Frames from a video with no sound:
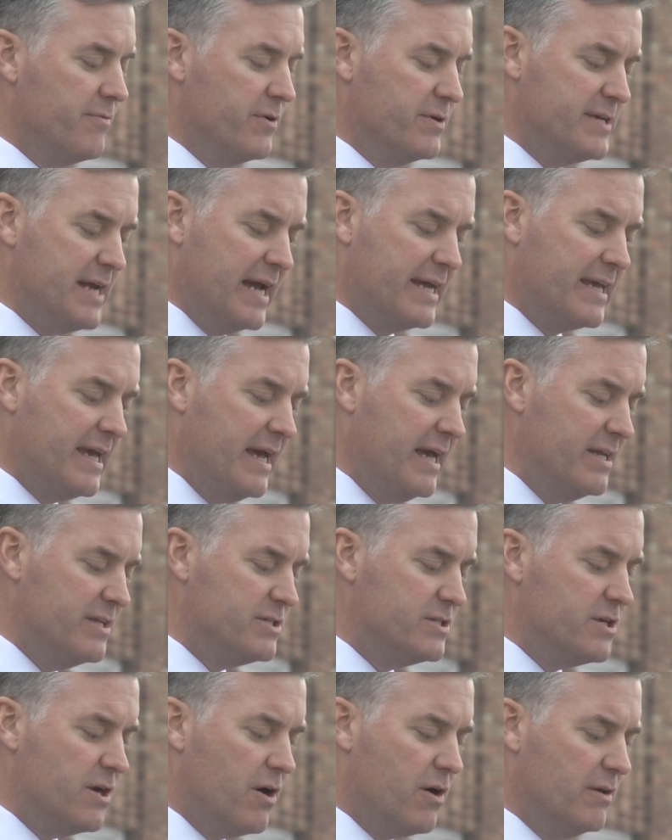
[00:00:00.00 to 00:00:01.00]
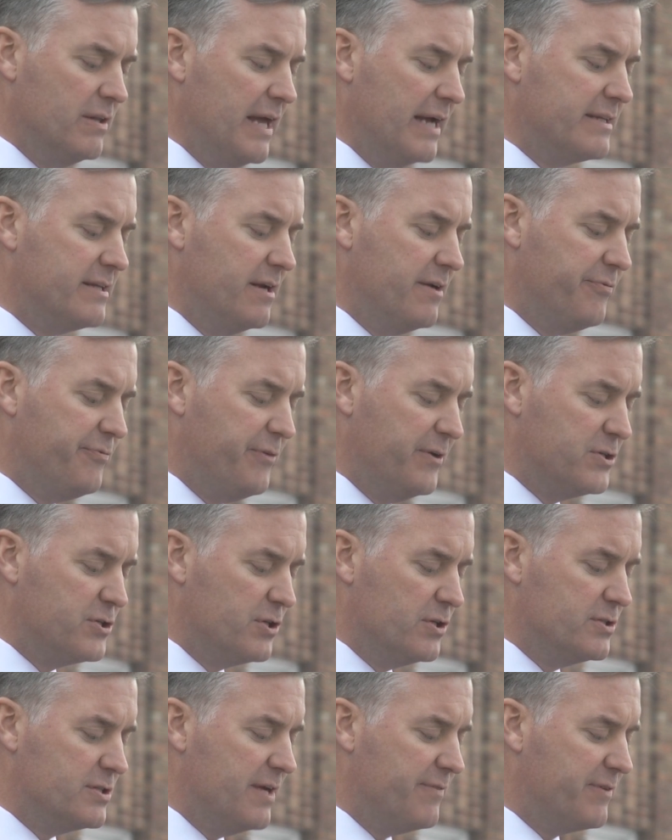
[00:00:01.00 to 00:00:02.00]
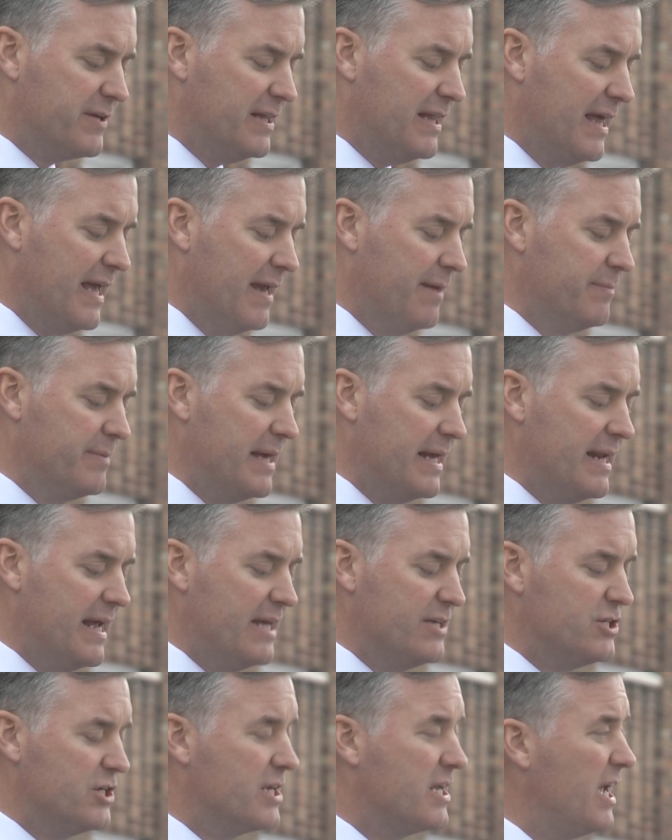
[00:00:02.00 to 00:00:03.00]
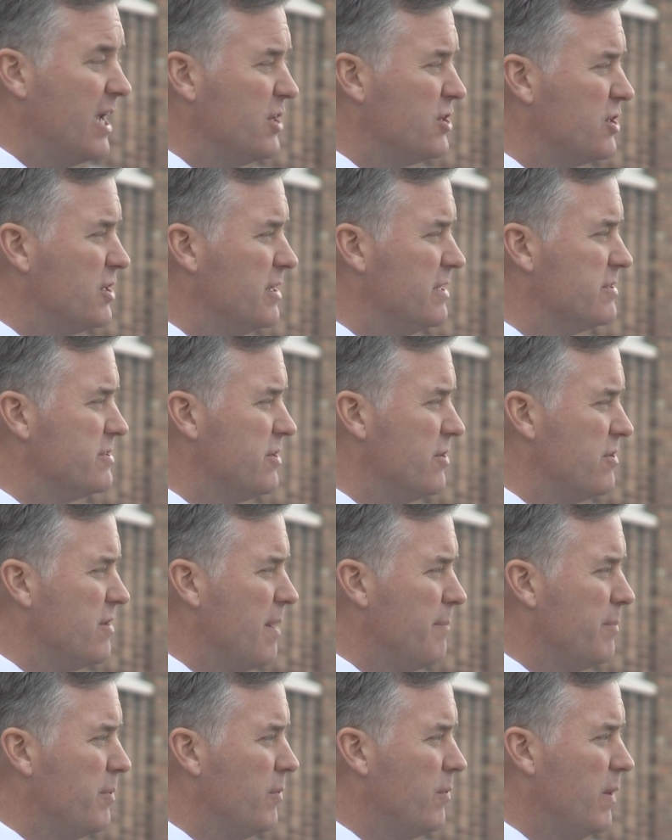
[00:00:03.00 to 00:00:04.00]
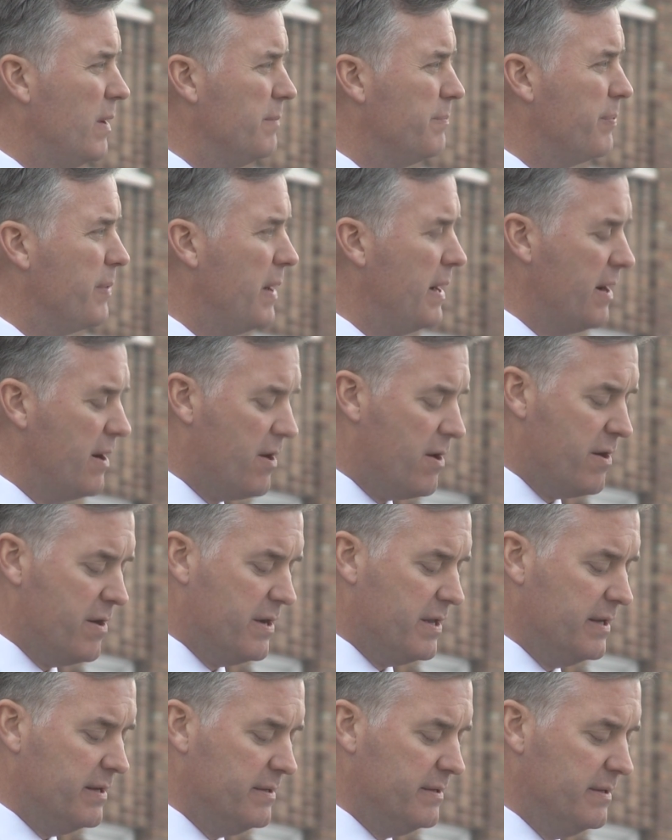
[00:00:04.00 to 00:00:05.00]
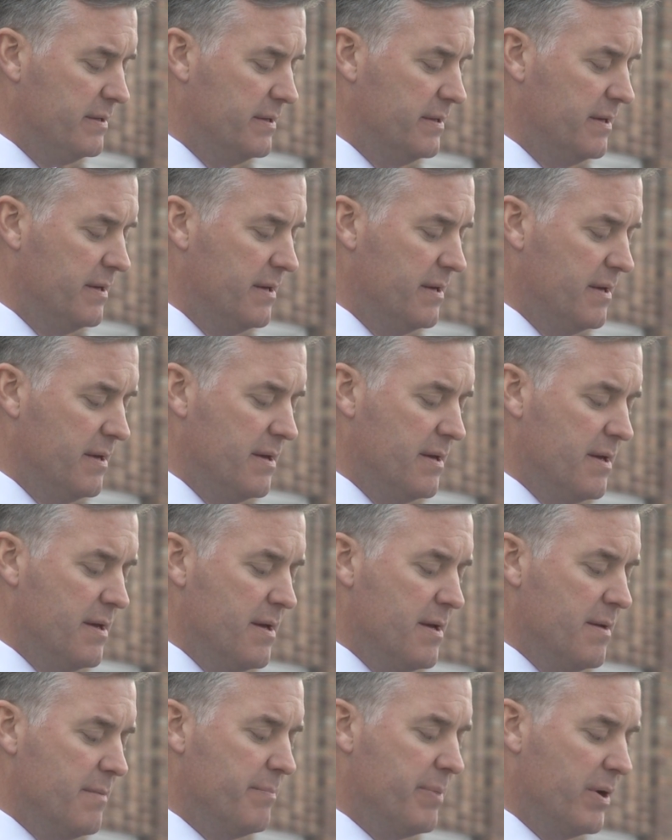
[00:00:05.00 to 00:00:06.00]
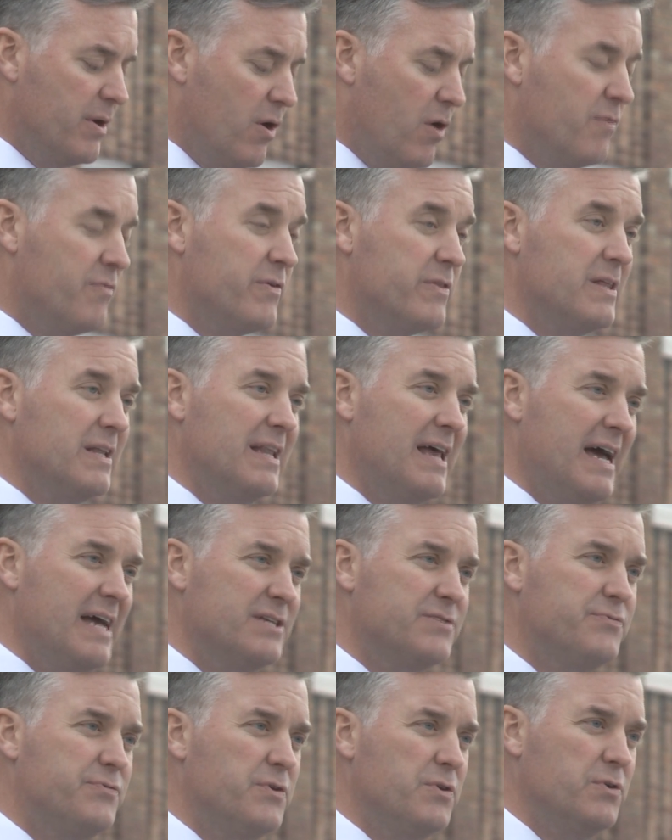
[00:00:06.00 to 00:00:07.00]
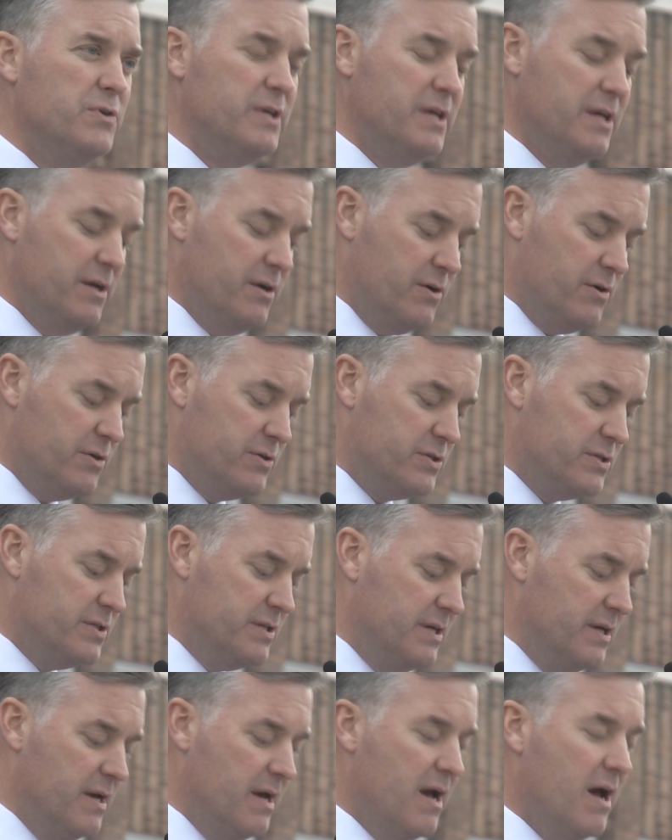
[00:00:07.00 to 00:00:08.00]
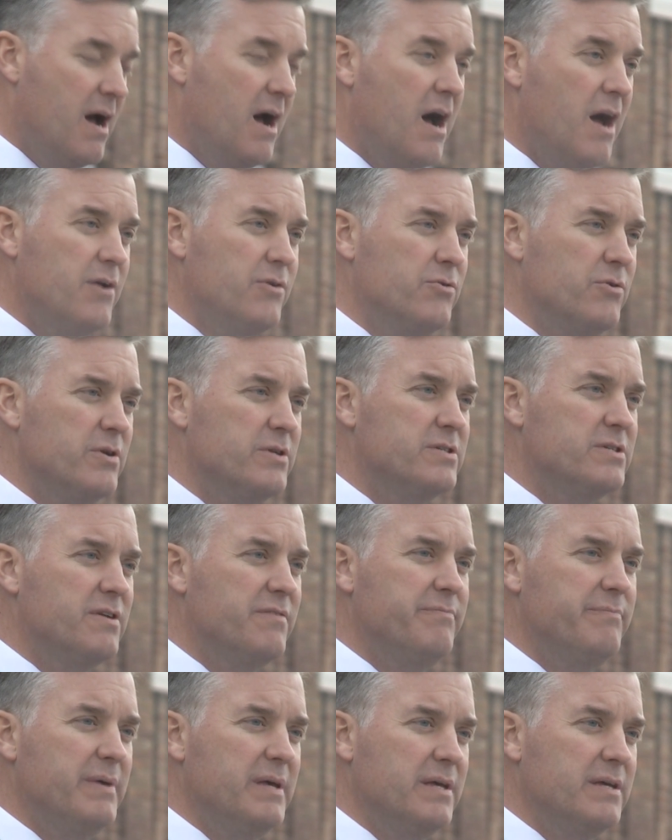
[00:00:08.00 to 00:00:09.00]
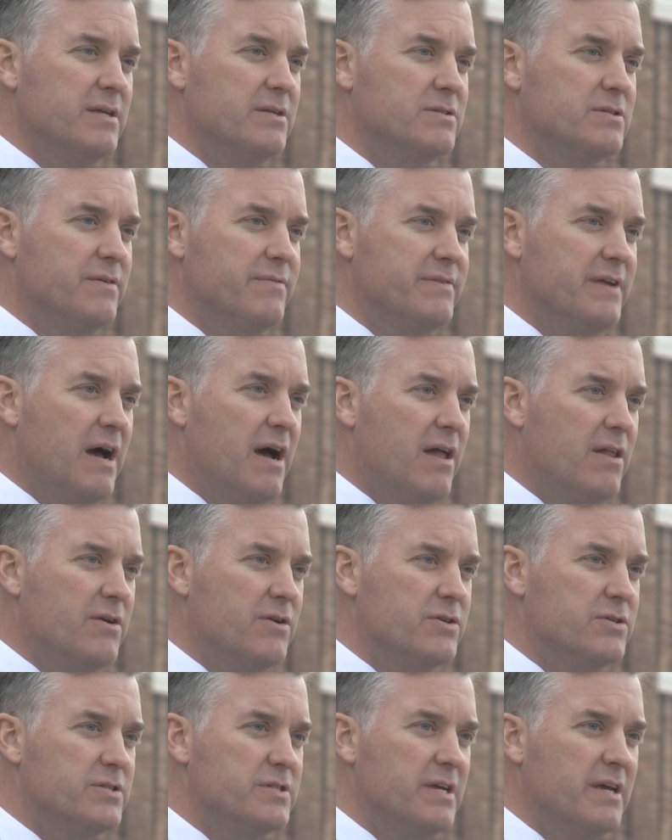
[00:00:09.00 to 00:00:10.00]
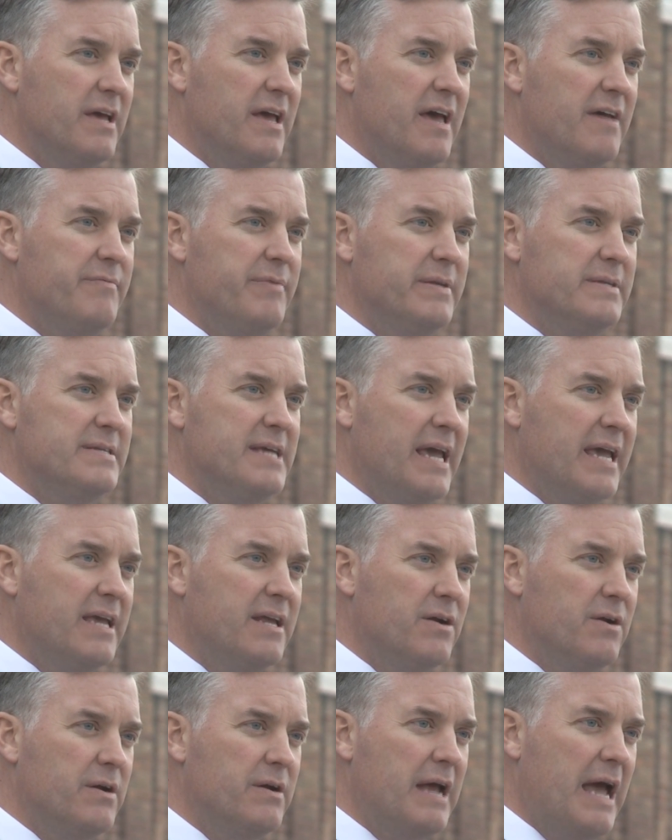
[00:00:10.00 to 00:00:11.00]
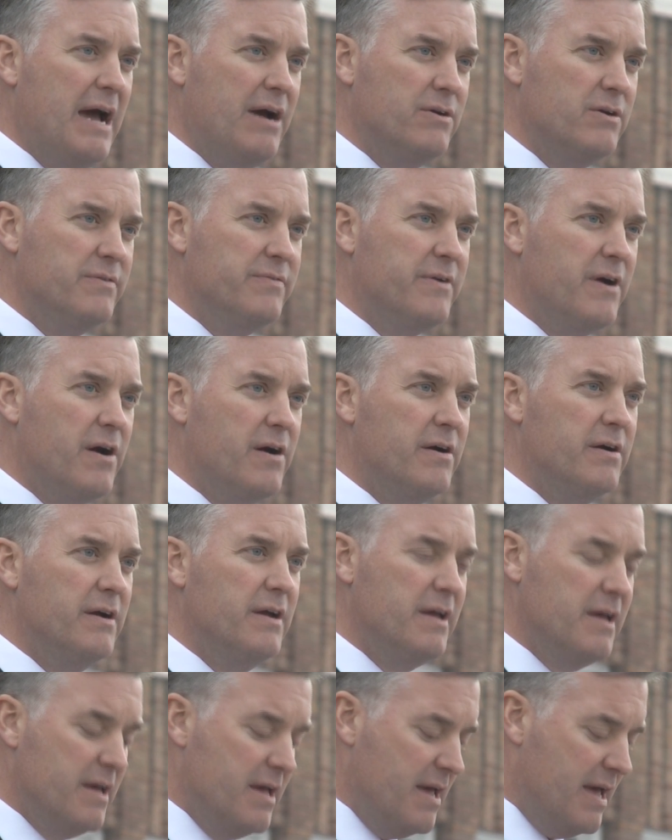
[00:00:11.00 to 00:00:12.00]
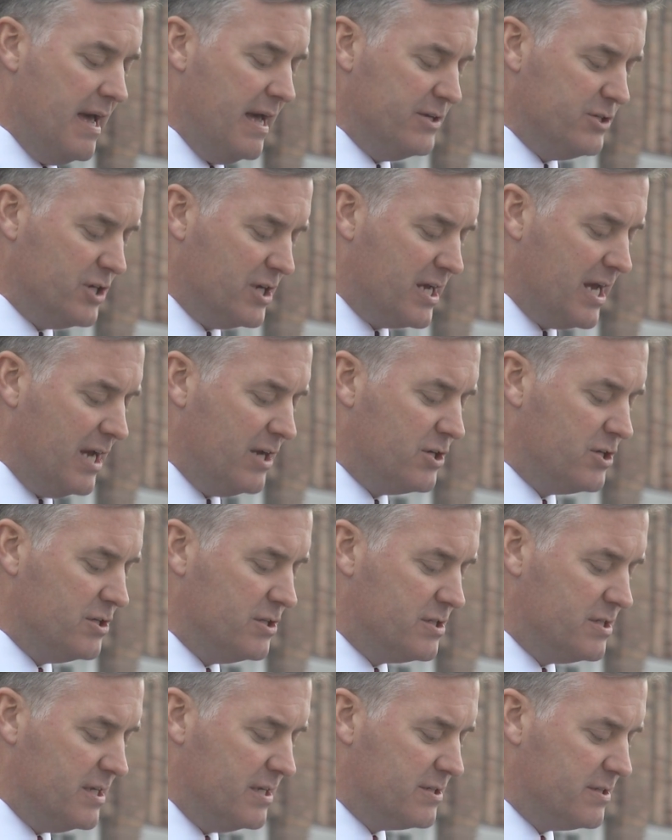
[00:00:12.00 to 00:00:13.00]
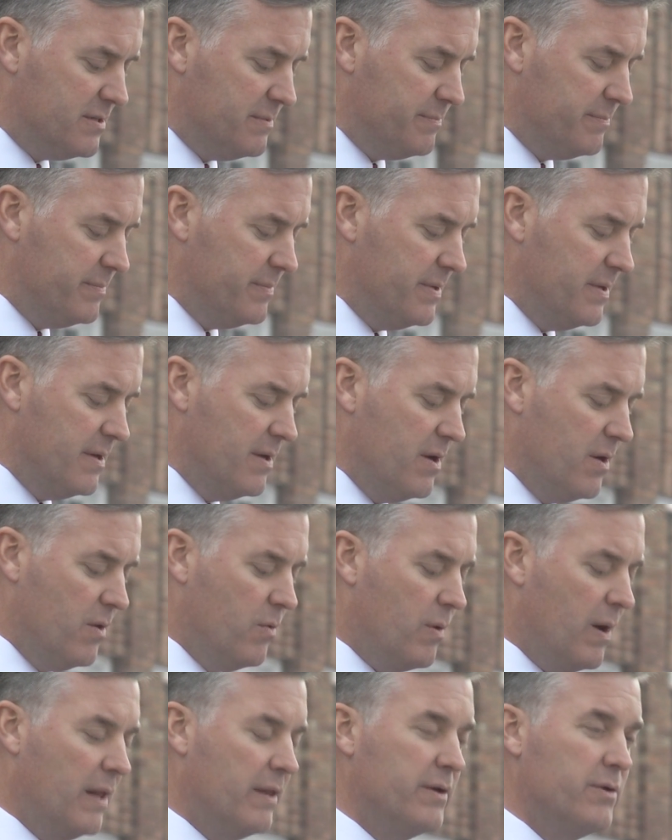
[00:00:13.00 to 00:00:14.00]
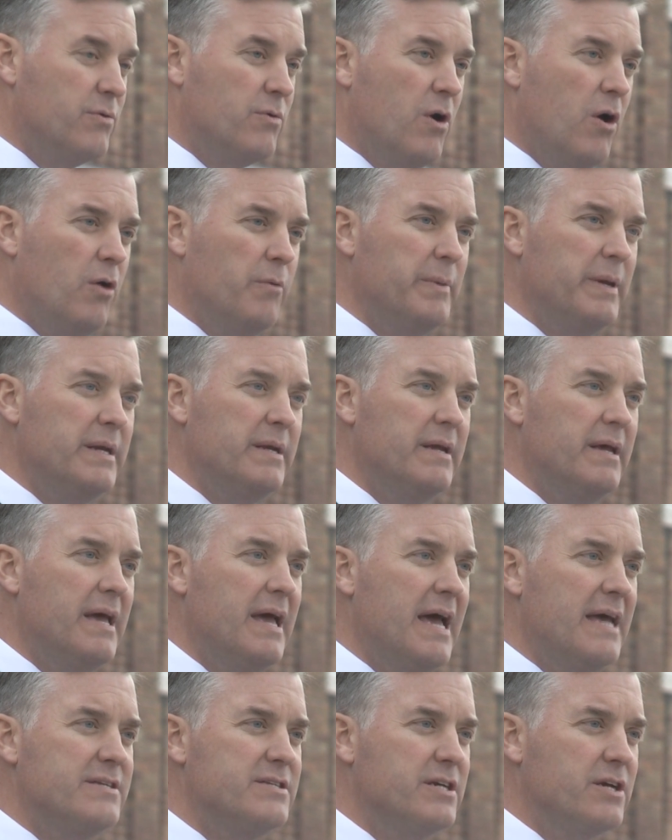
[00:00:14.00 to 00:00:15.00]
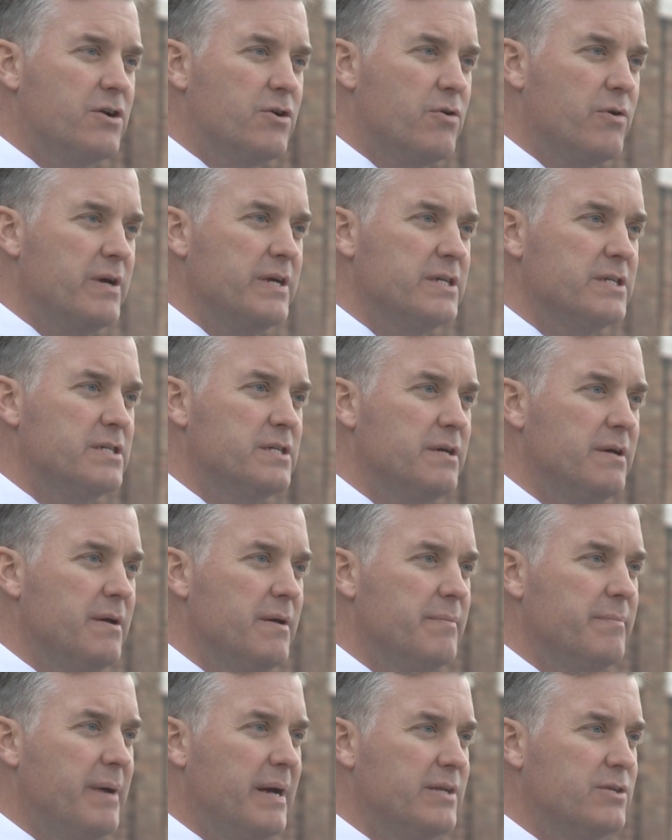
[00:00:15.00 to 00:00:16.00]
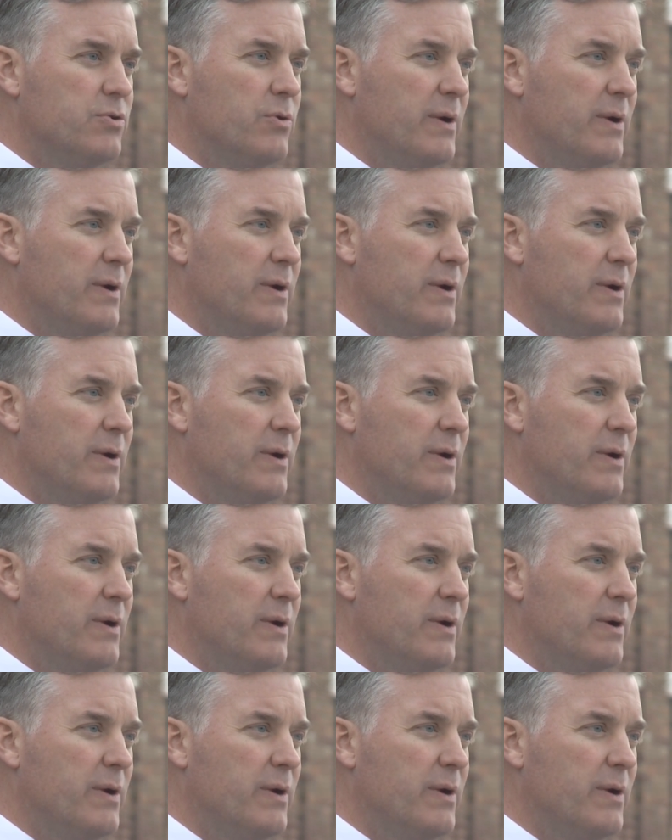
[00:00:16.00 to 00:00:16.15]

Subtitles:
For decades, our elected officials have claimed that education is their number one priority. But over the last few years, hundreds of millions of dollars have been taken out of our education system, while enrollment has increased by